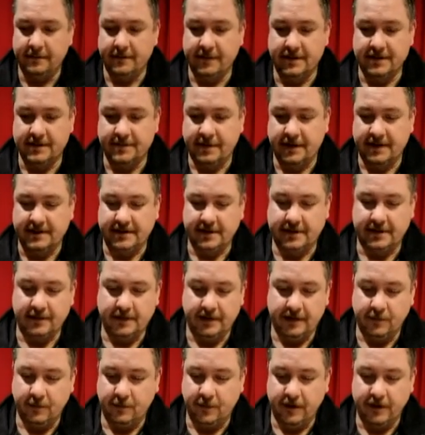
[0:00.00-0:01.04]
It's
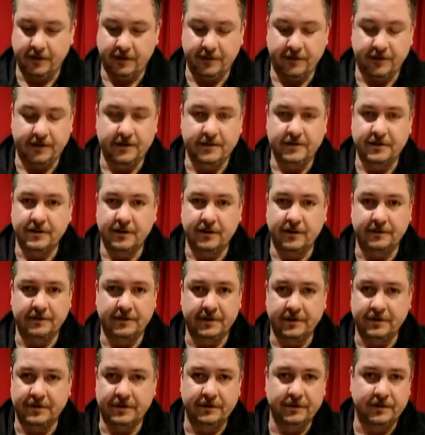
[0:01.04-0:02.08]
basically a 1/3 soap
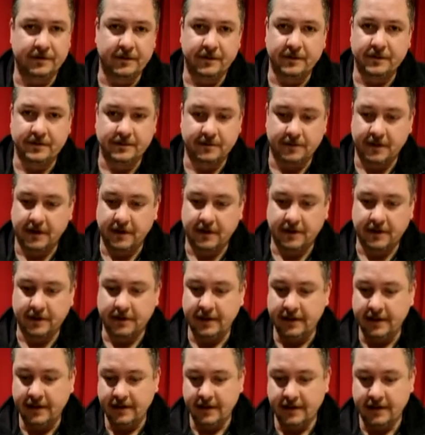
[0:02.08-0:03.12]
to 2/3 water.
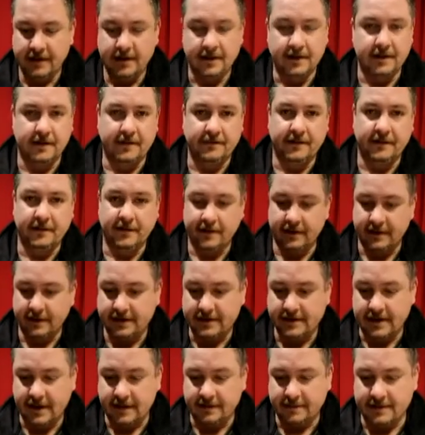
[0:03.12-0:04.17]
You hear
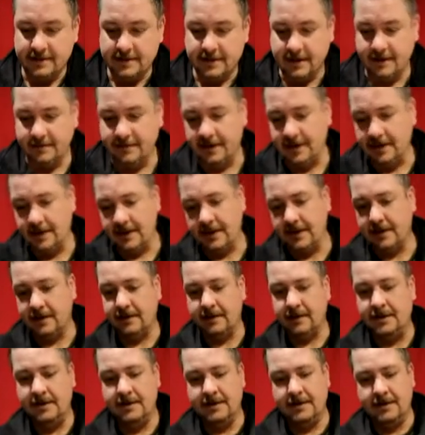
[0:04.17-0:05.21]
it time and time
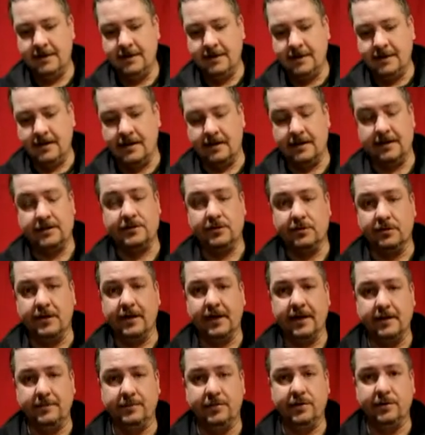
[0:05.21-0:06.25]
again. It's
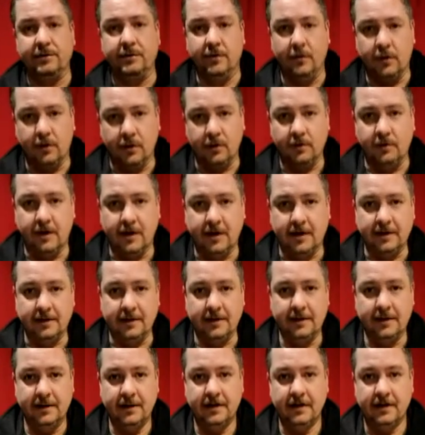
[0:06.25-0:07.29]
okay to put more
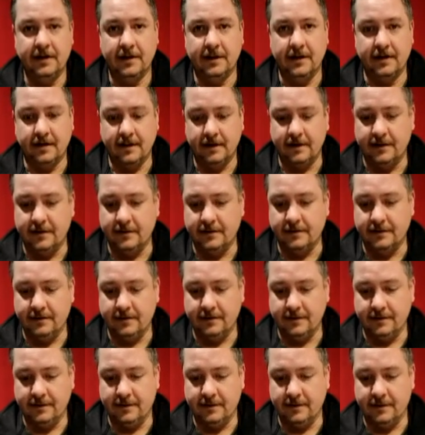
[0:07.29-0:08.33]
water
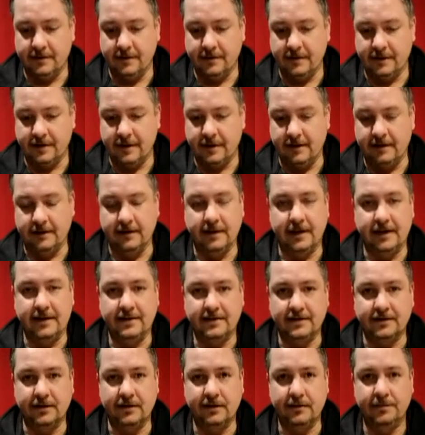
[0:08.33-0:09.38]
and less
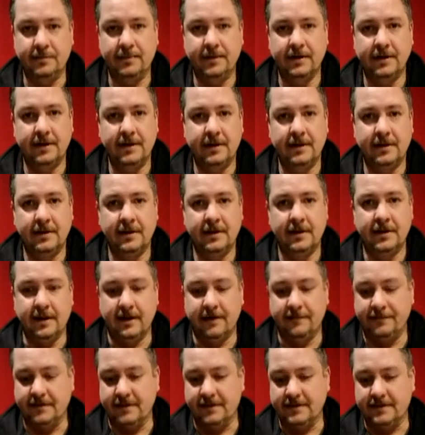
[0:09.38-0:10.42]
soap.
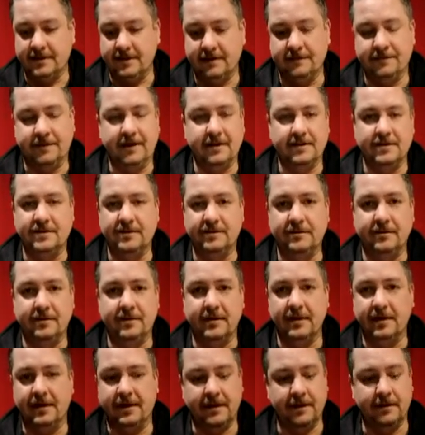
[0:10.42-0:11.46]
If this stuff gets too
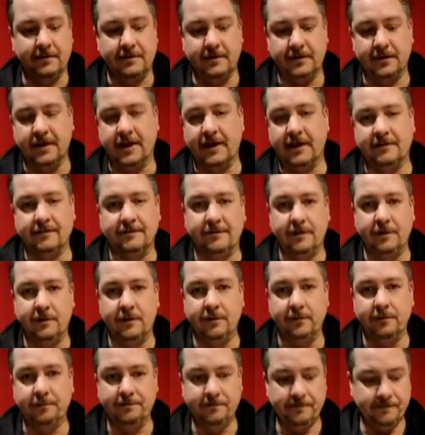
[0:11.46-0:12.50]
thick, it will not
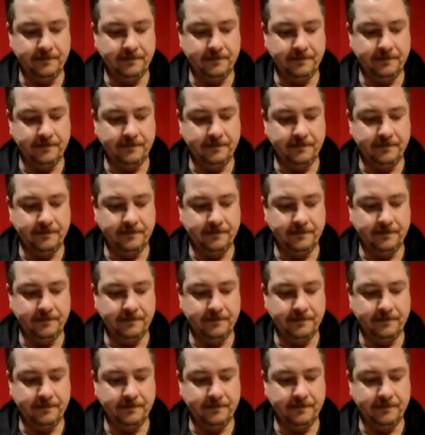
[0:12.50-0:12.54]
foam.